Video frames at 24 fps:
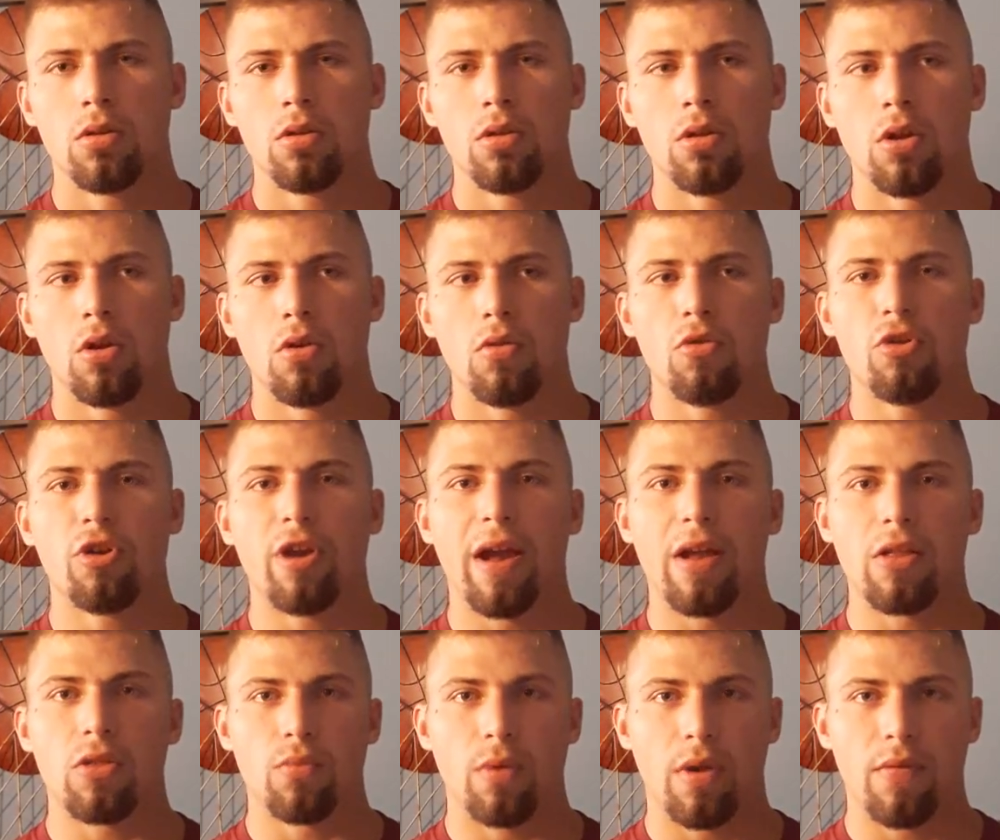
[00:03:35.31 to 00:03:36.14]
You know,
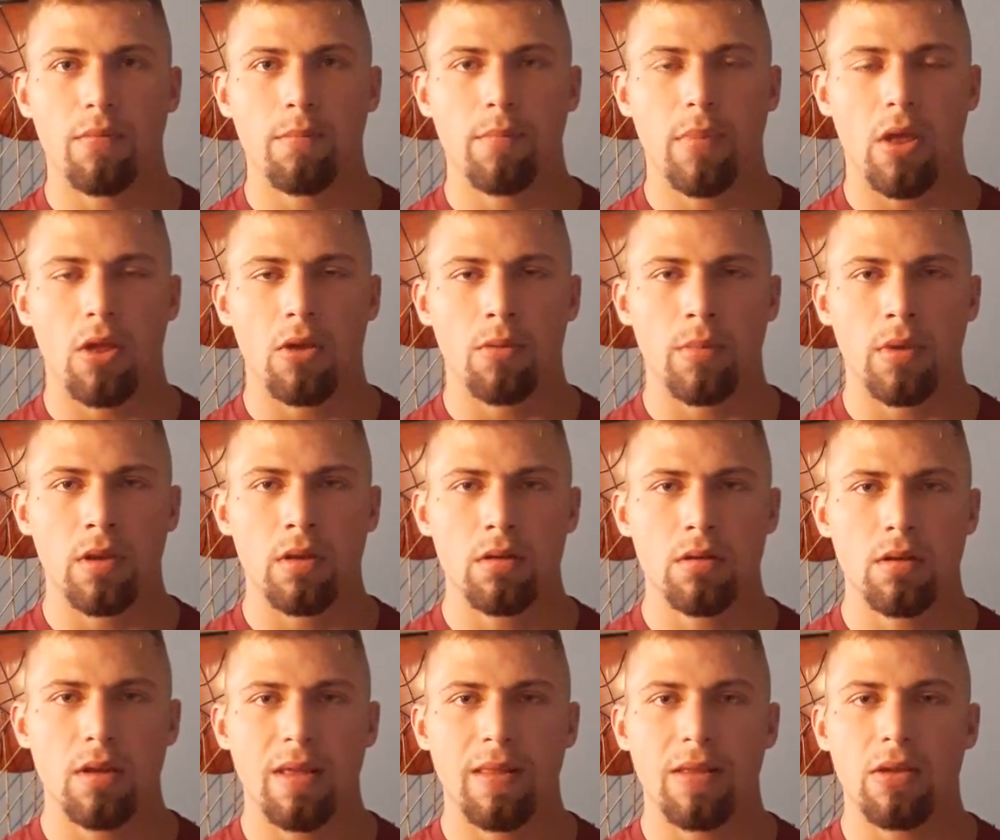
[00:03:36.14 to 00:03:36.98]
graduate from
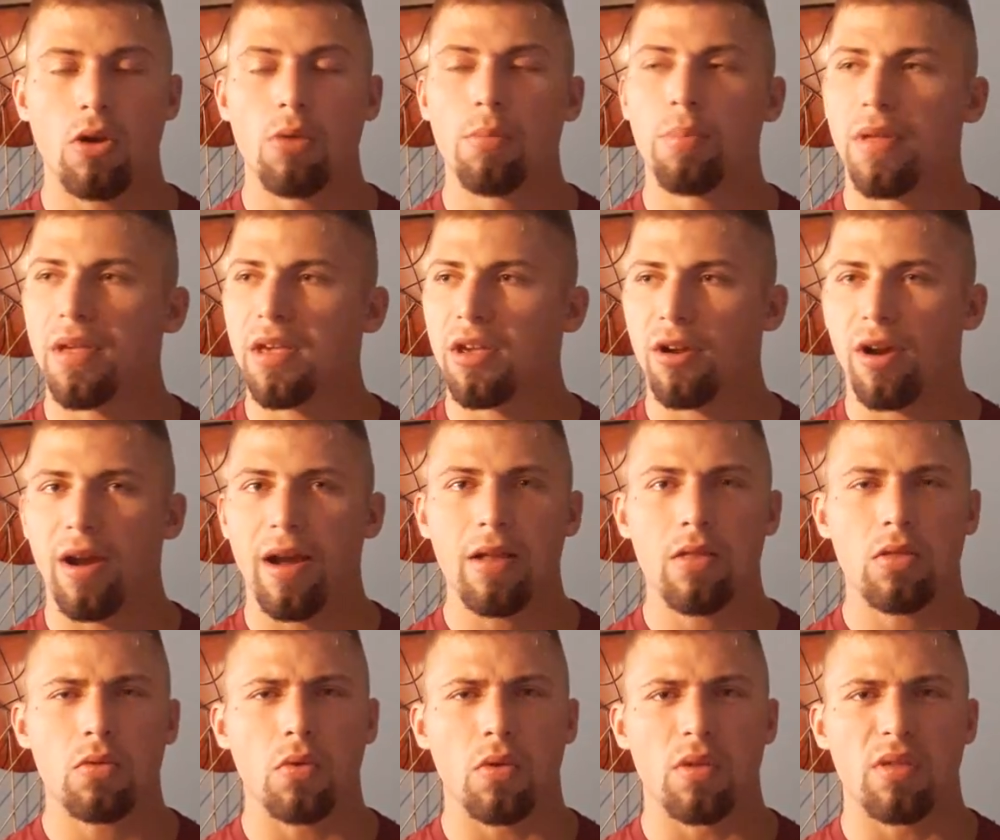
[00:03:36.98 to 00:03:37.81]
Bellarmine and then go play in
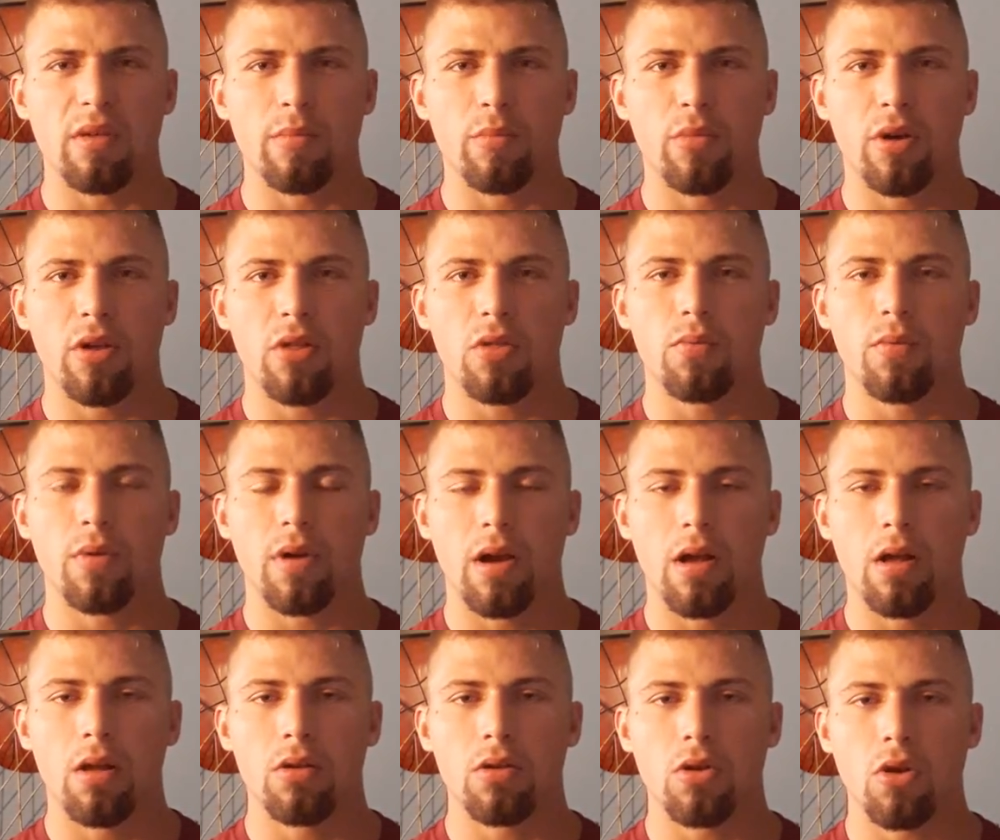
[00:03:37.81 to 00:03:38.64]
grad school somewhere else where
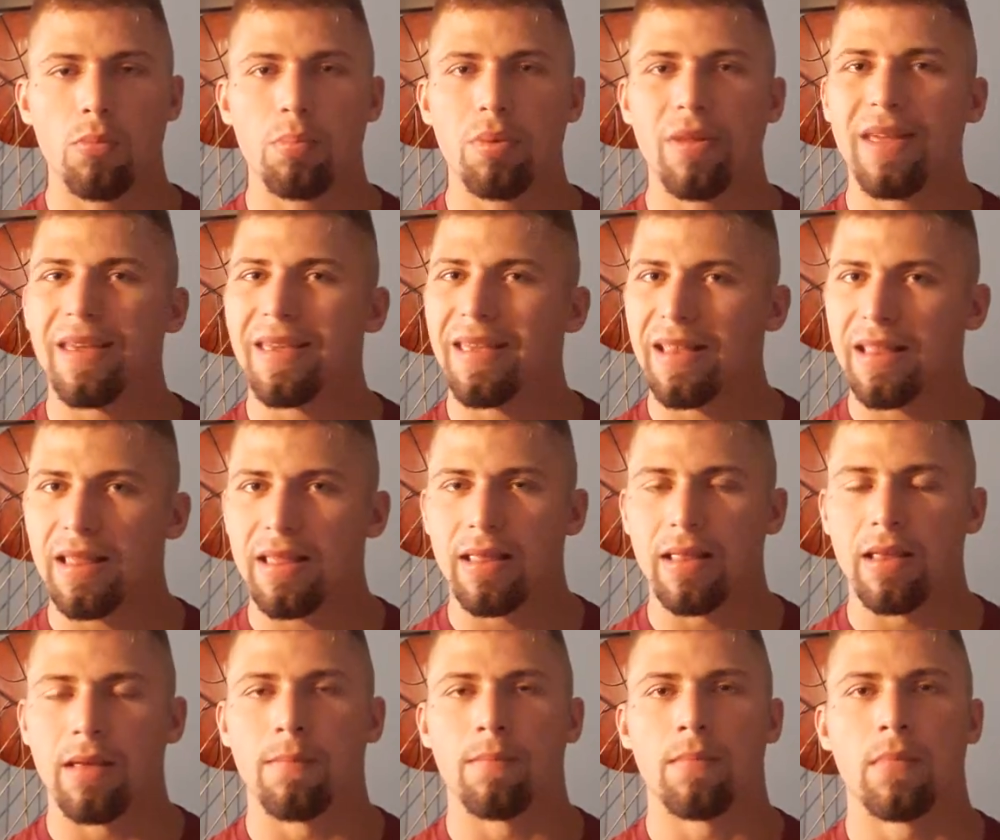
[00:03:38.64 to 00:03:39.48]
I'll go play
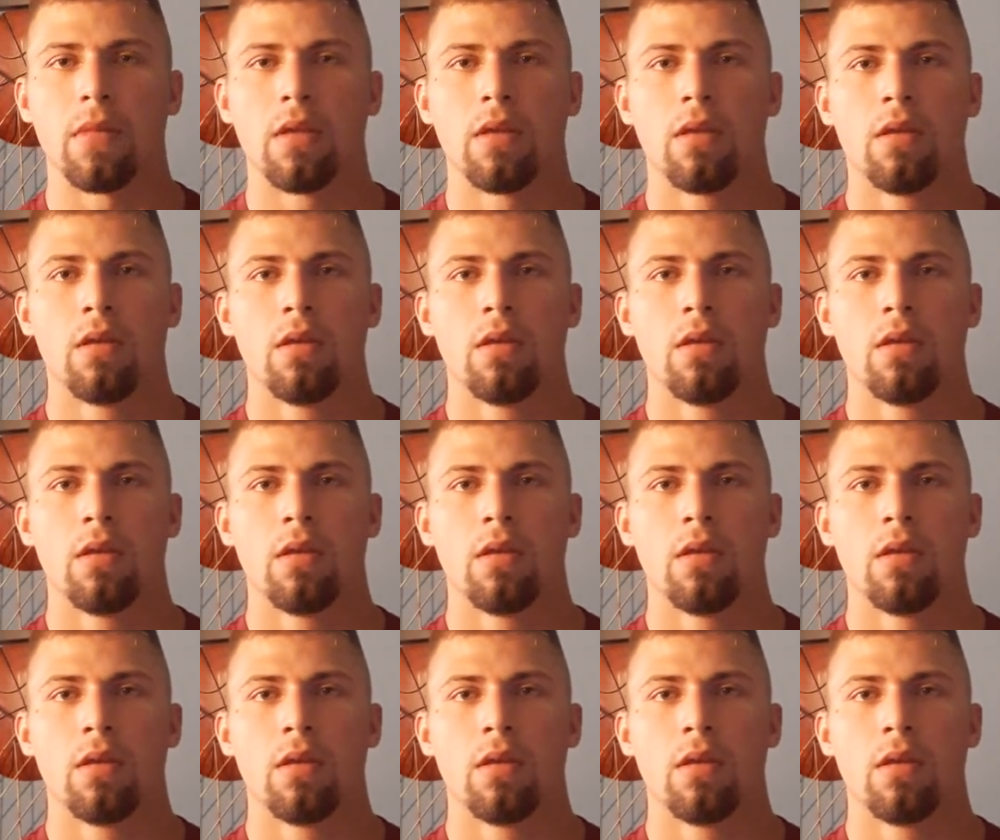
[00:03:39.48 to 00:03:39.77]
against them.